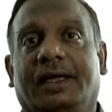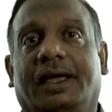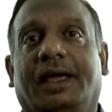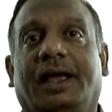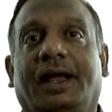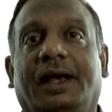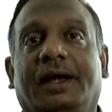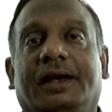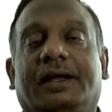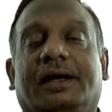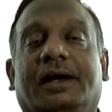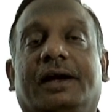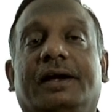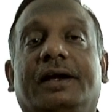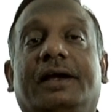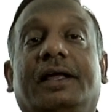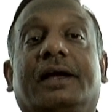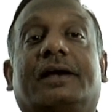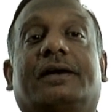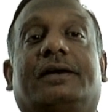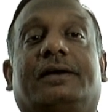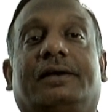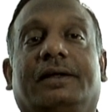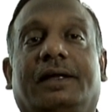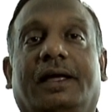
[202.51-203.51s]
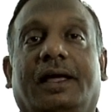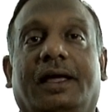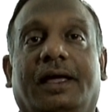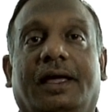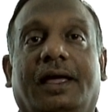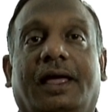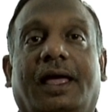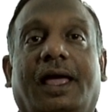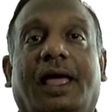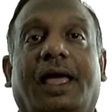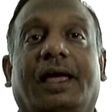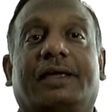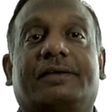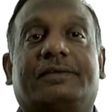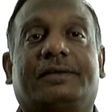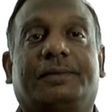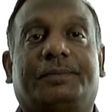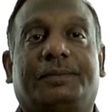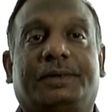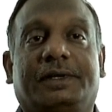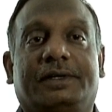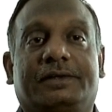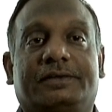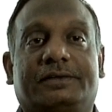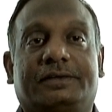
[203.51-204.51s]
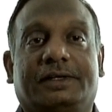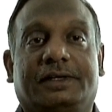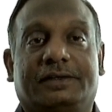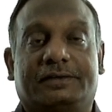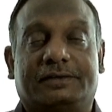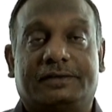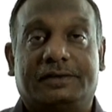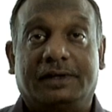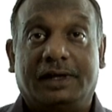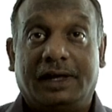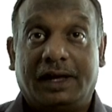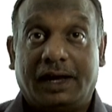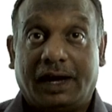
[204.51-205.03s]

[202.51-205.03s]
and conduct acceptance tests.